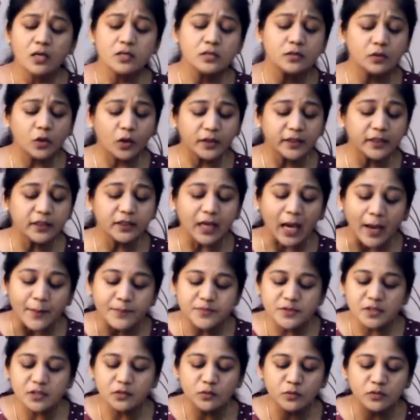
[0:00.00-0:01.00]
So not an
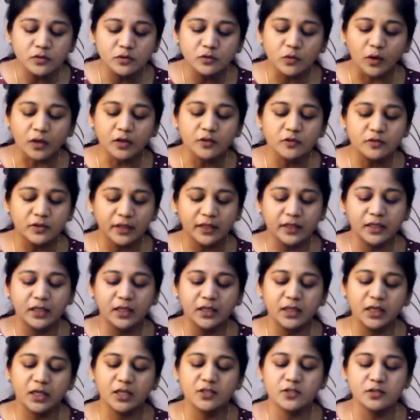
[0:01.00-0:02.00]
absolute
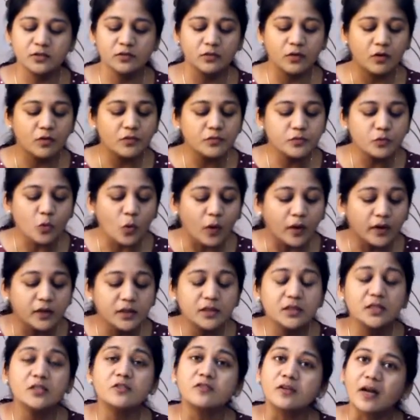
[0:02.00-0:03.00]
contraindication of
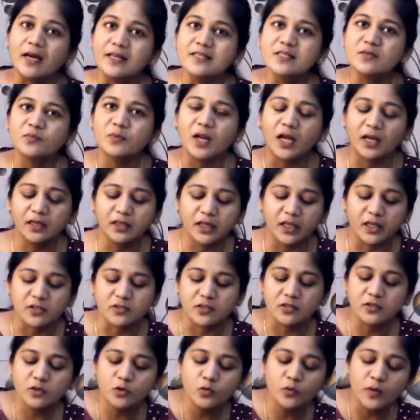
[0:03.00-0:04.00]
corneal
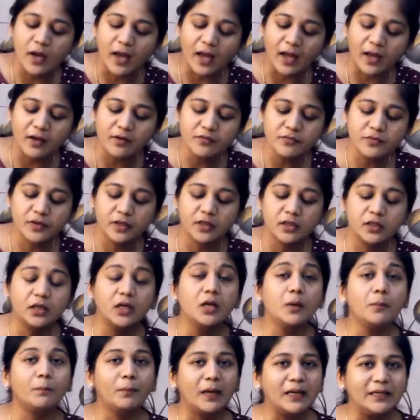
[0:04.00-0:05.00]
transplantation. You have
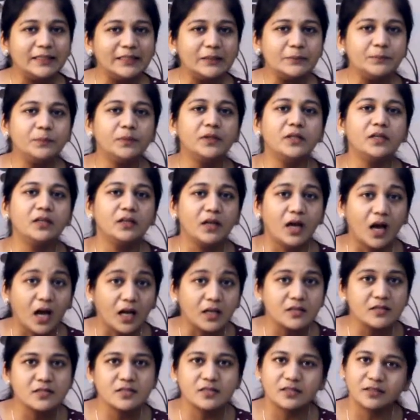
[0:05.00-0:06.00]
here multiple
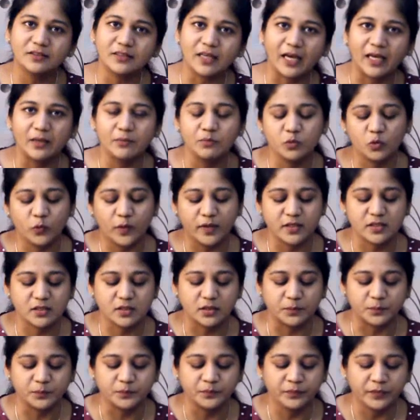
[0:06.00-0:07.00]
answer type
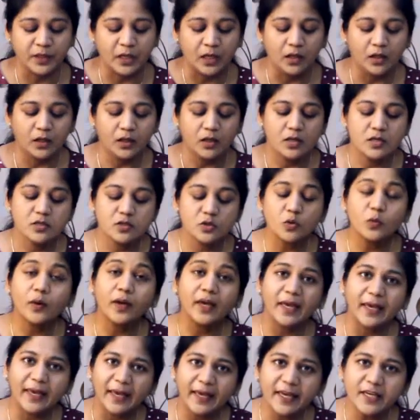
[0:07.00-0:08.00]
question. So
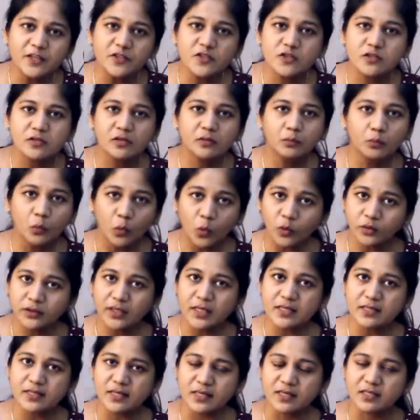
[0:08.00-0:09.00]
age more
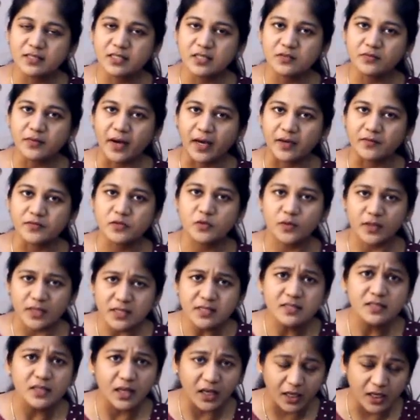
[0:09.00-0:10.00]
than 65. So
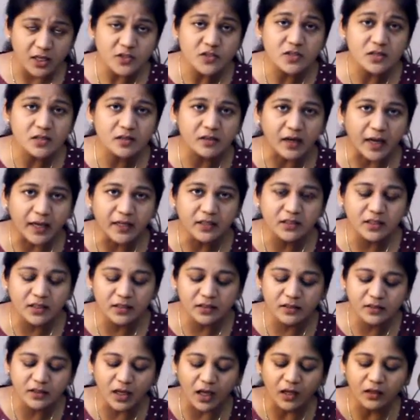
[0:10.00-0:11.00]
is age a
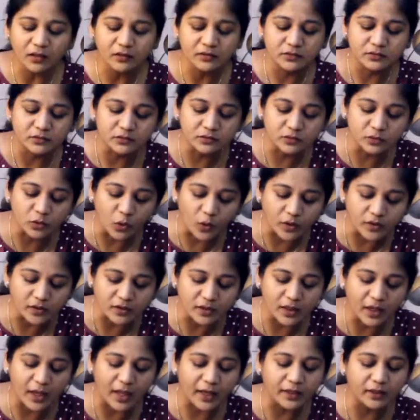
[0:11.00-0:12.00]
criteria? Not
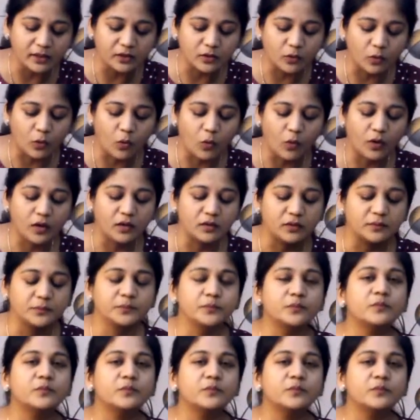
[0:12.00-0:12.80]
at all.